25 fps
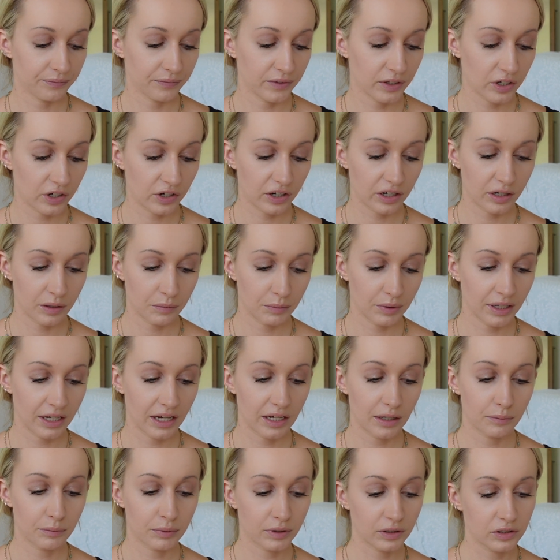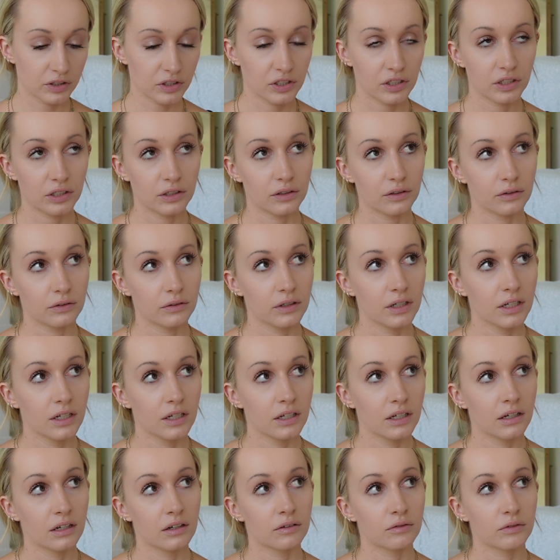you're going to be able to
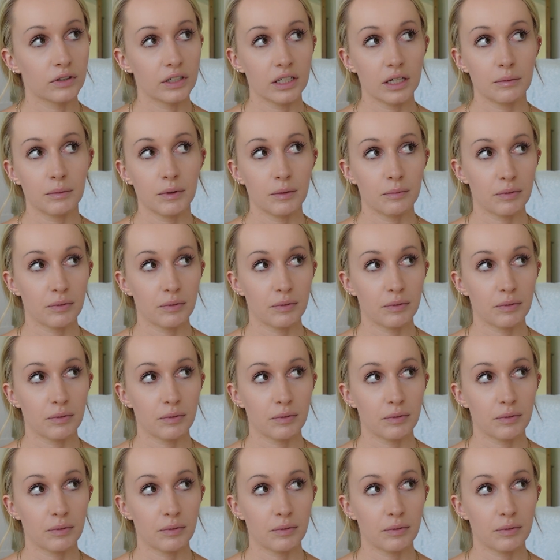really be